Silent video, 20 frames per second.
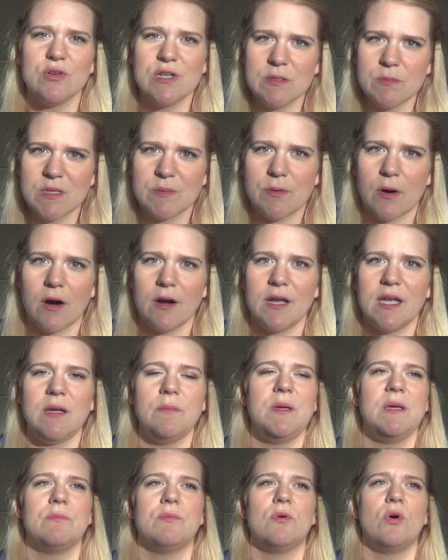Christmas party,
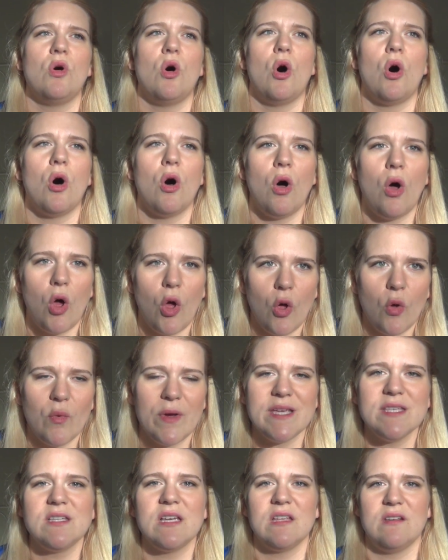people
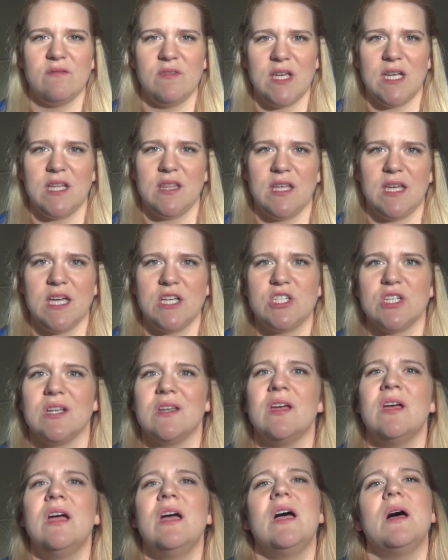always convene in the
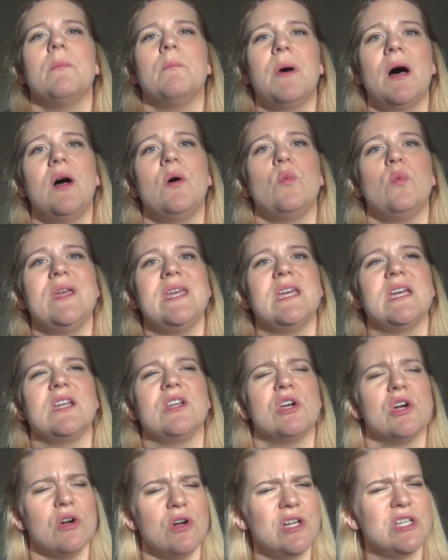kitchen, but we
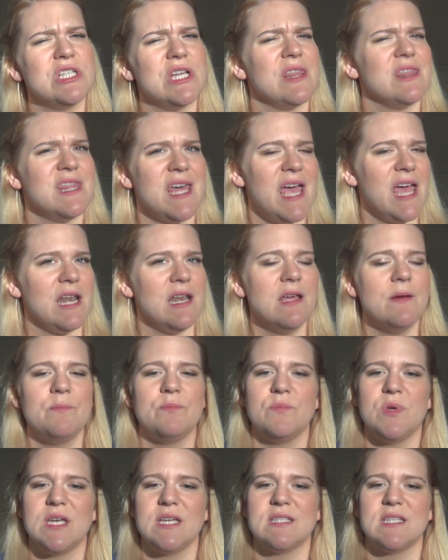encourage it then
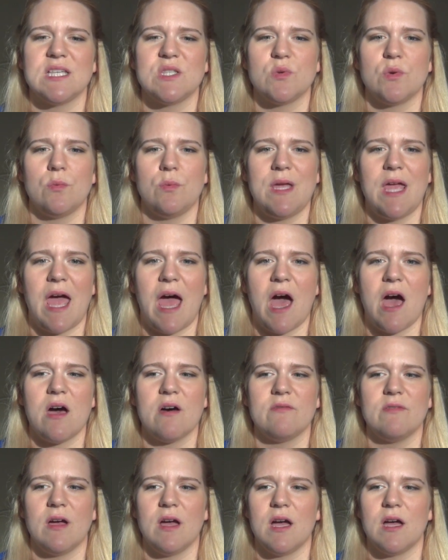because that's where we
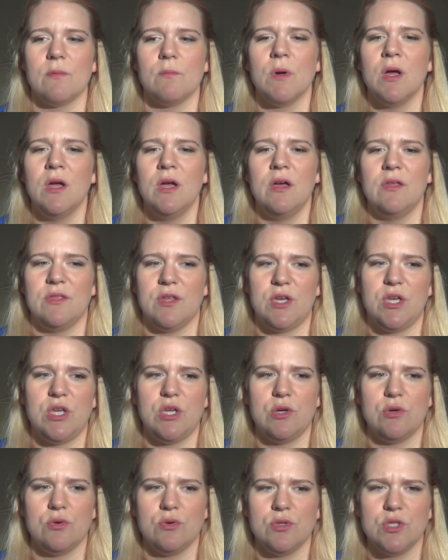have the
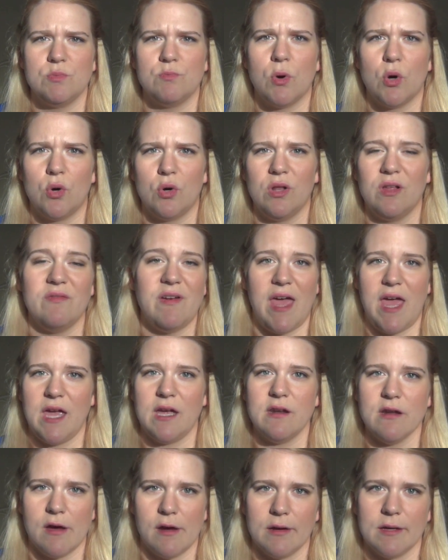huge bowl of
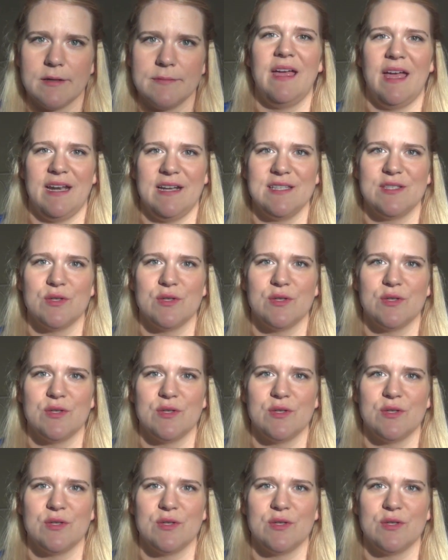eggnog, and